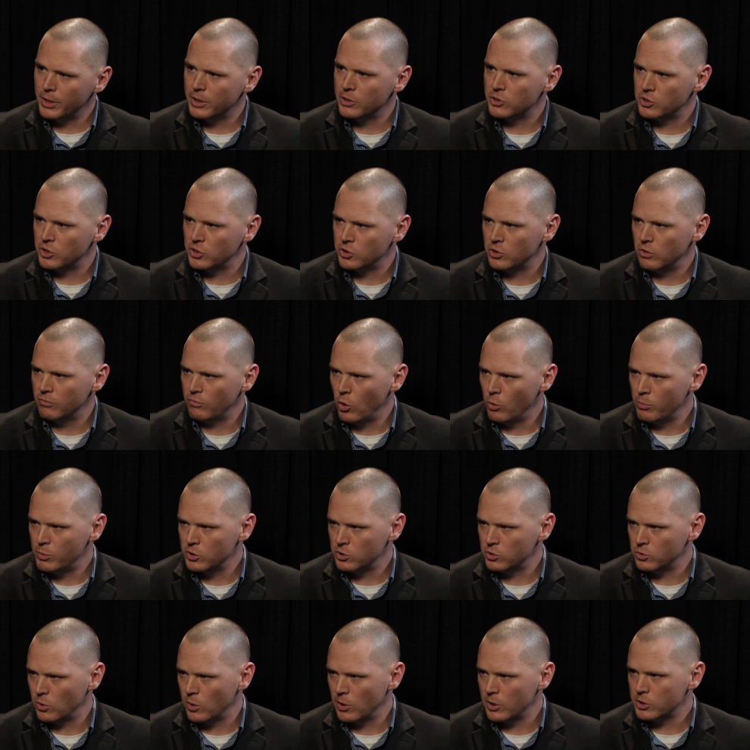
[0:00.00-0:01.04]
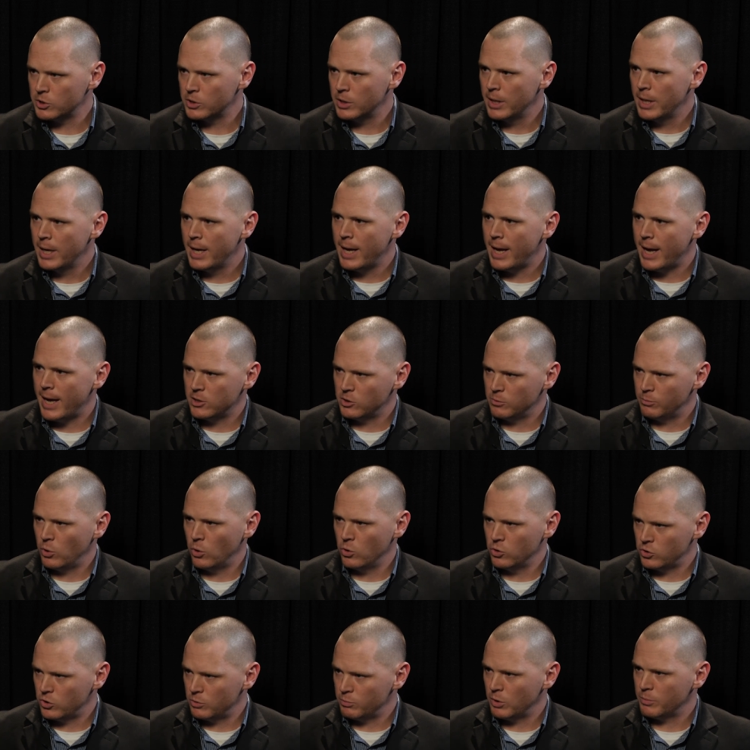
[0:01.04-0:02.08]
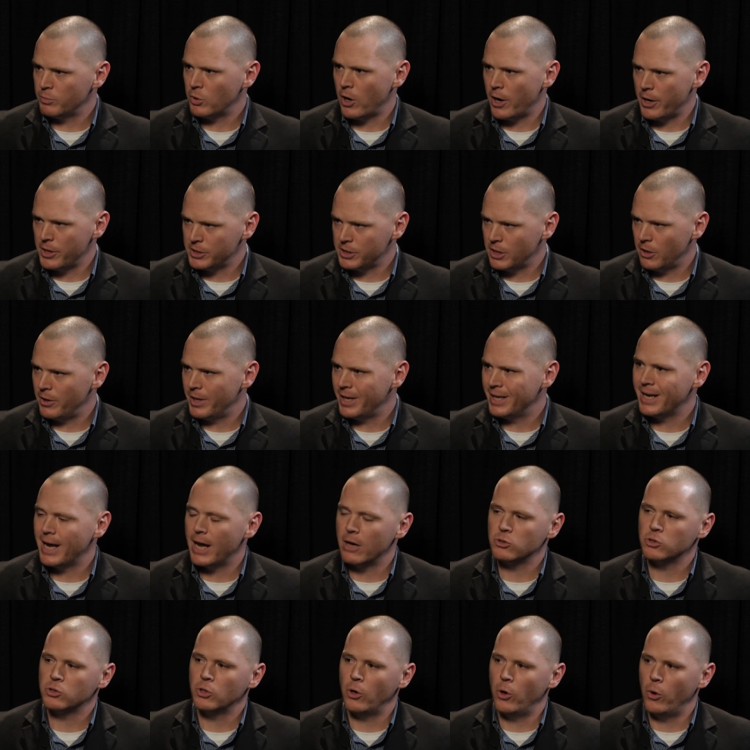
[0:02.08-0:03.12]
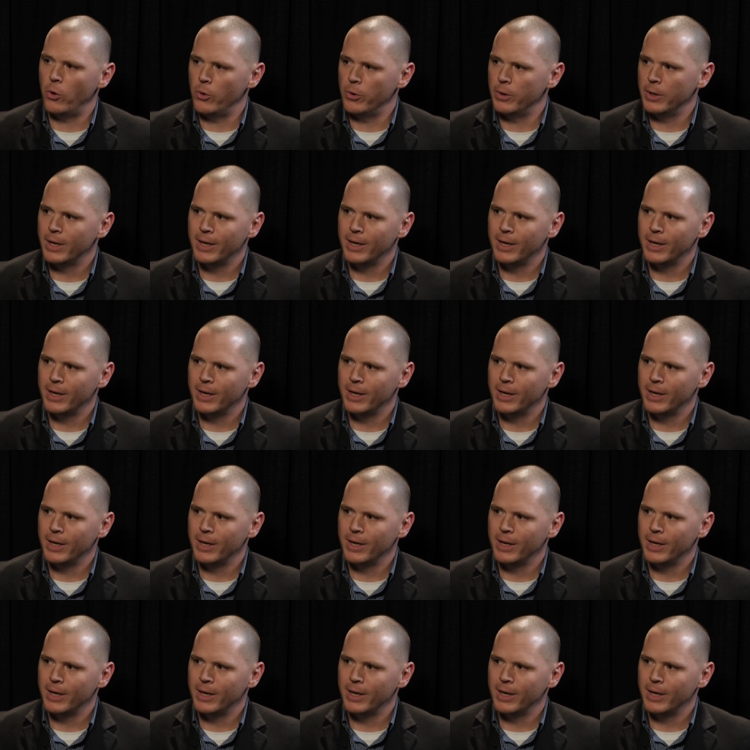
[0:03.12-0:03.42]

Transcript: consists of open source as opposed to proprietary in-house code.